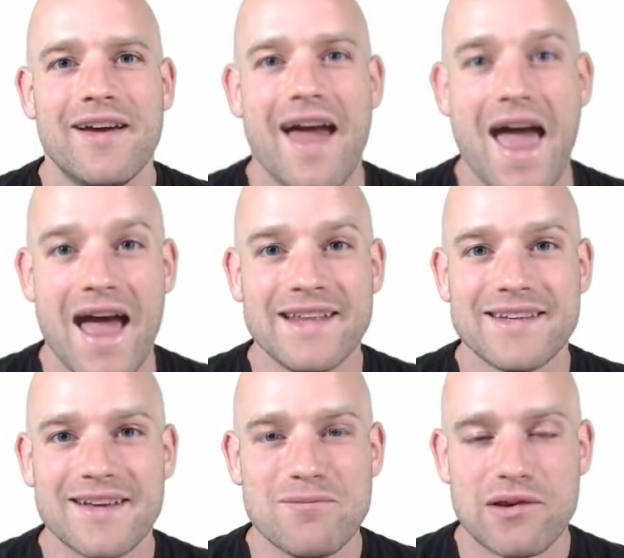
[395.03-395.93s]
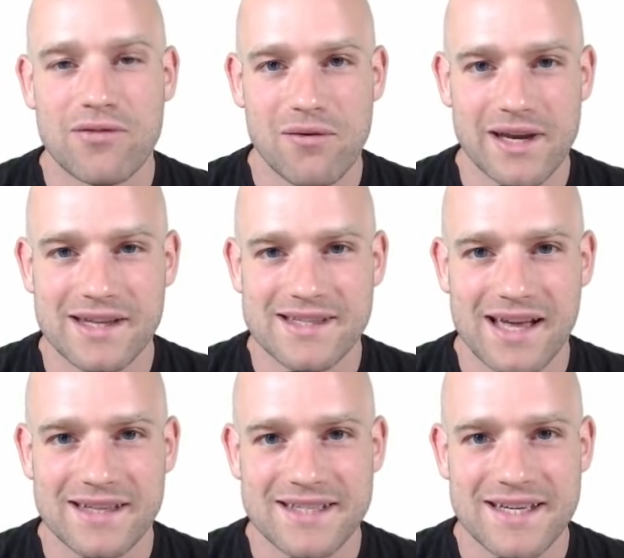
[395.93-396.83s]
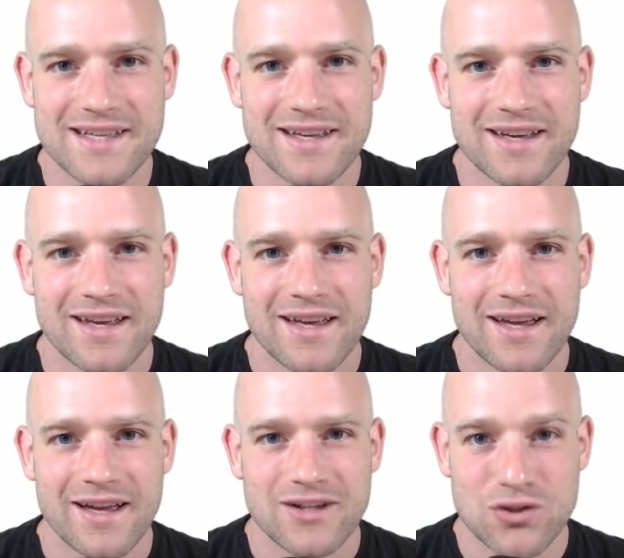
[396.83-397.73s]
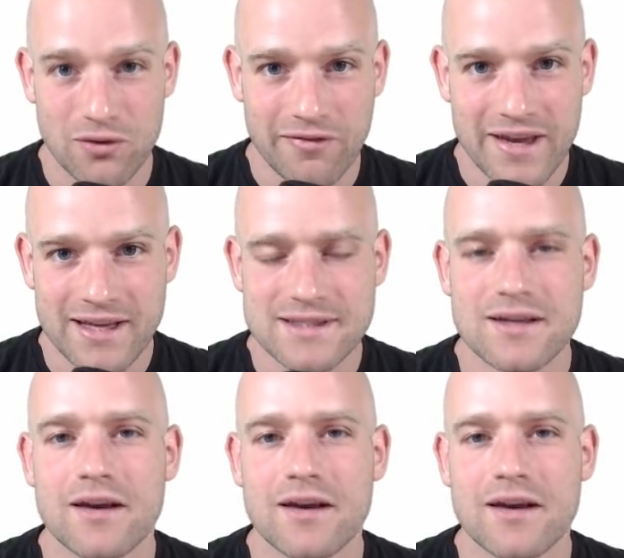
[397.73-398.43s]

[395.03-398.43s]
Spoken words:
And before we get started, 2 things.